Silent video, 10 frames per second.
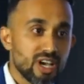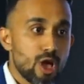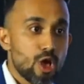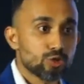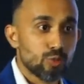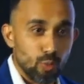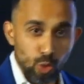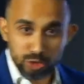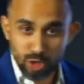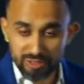So
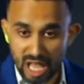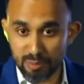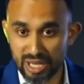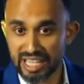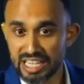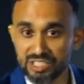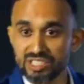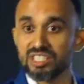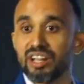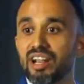most of the applications
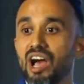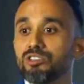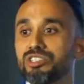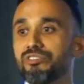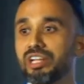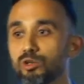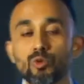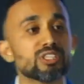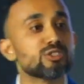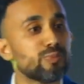are now shifting
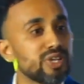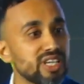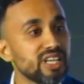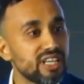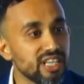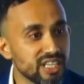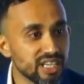towards PET.